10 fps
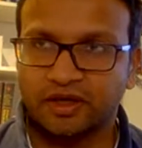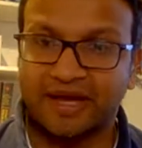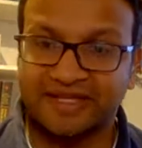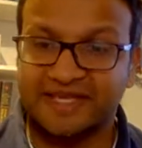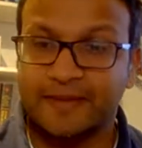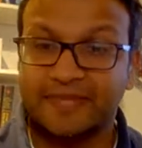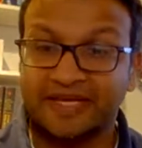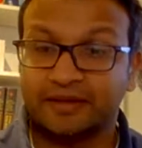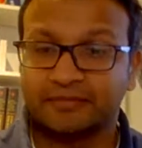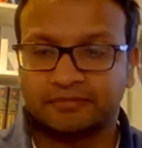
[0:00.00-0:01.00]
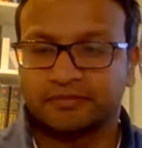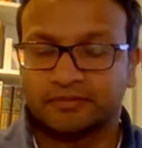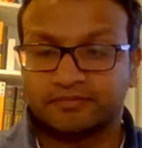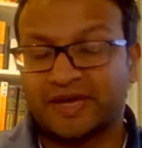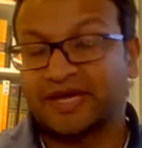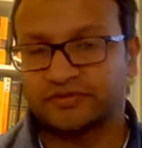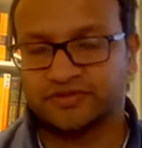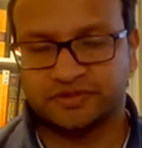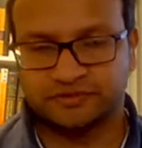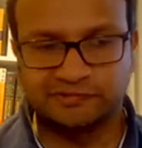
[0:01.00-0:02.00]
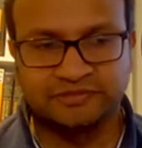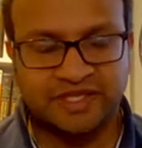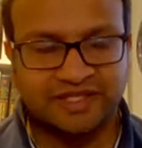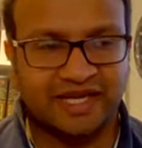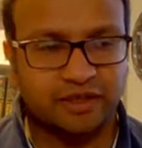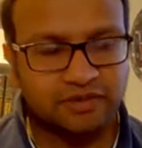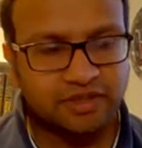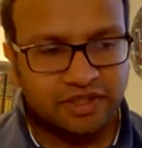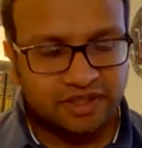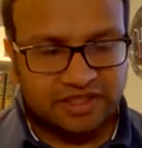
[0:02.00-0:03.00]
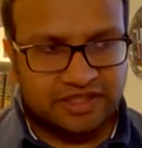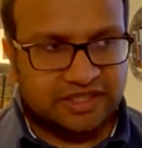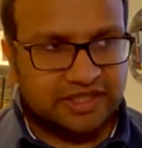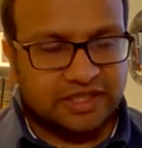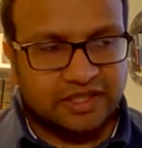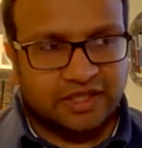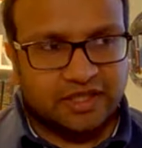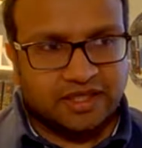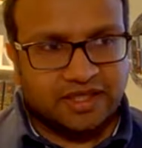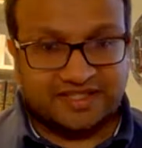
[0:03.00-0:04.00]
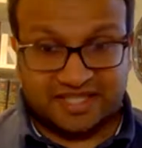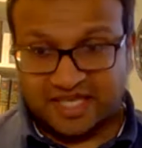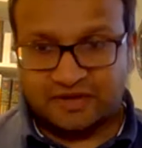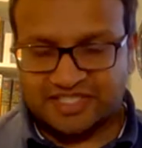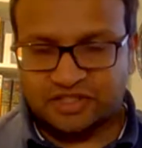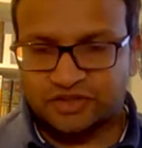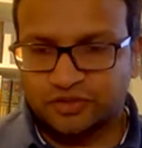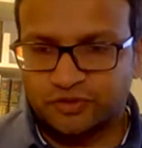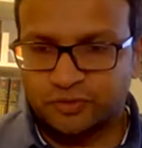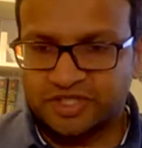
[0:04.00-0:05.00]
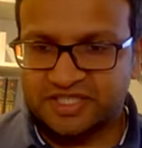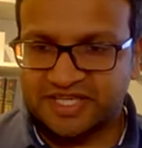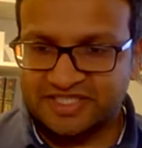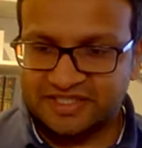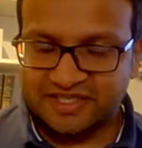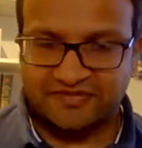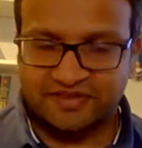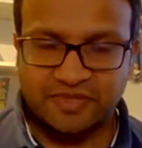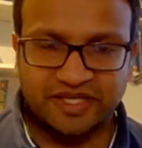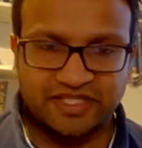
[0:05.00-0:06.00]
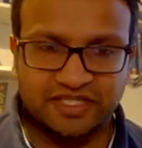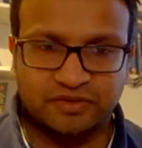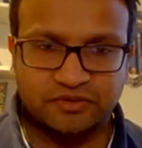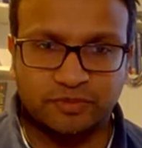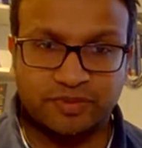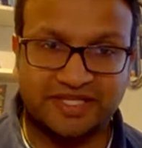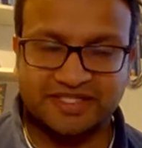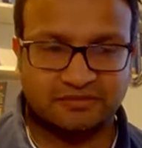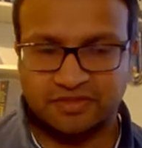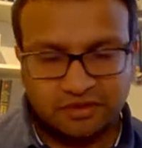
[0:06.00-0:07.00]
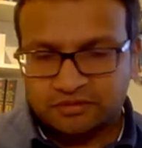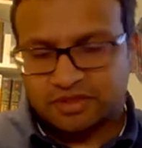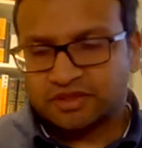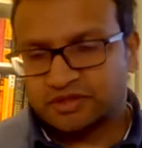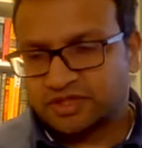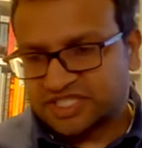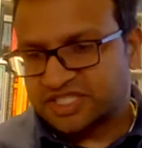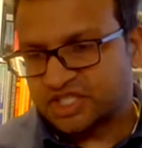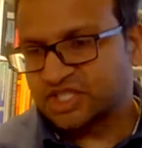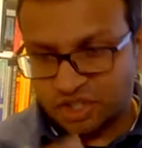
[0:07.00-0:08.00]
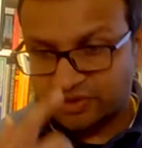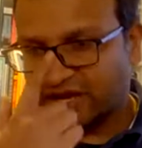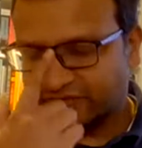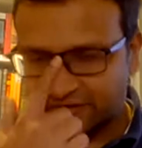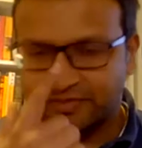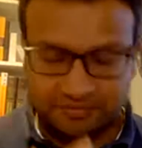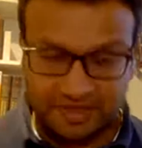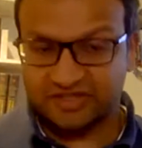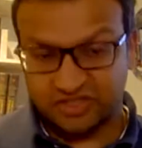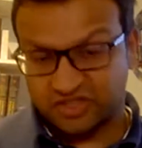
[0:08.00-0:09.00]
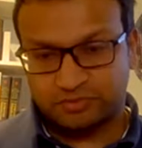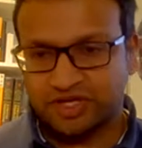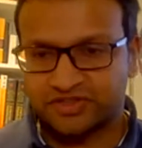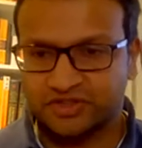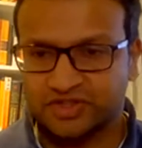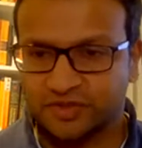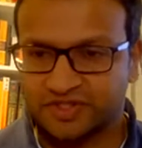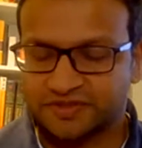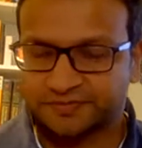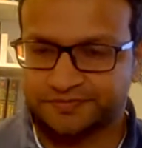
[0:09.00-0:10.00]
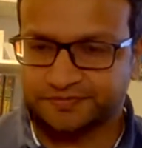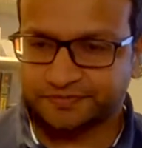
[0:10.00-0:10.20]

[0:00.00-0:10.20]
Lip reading: about £10 million. Now, it's a theoretical shortfall because they didn't have the money to replace, the CCG don't have £10 million just to pass on to us.